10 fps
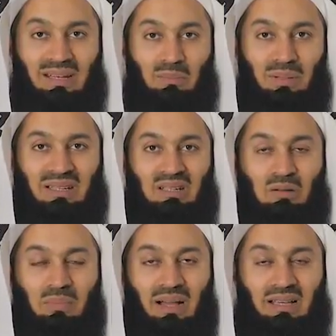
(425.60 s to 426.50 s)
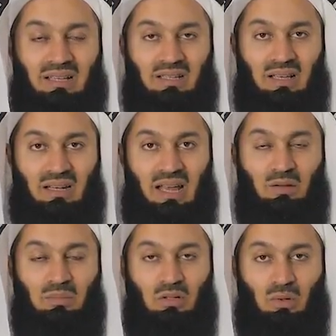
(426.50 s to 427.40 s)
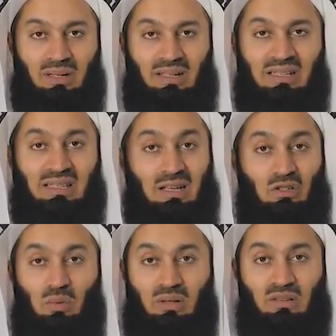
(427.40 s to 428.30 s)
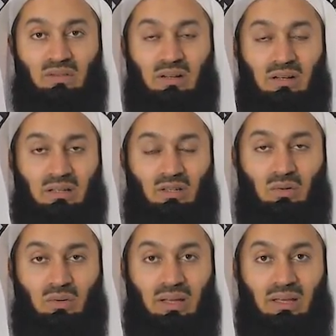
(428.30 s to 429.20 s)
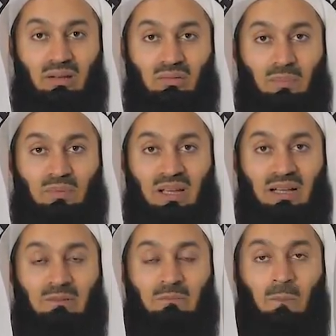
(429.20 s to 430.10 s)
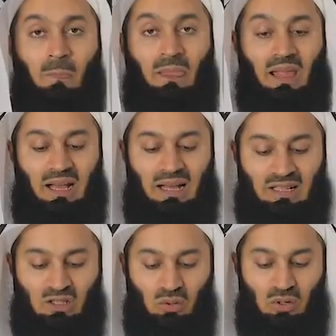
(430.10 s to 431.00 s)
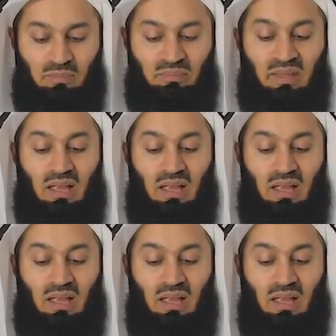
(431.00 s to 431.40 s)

been bitten by an animal or an insect or whatever, a reptile and so on.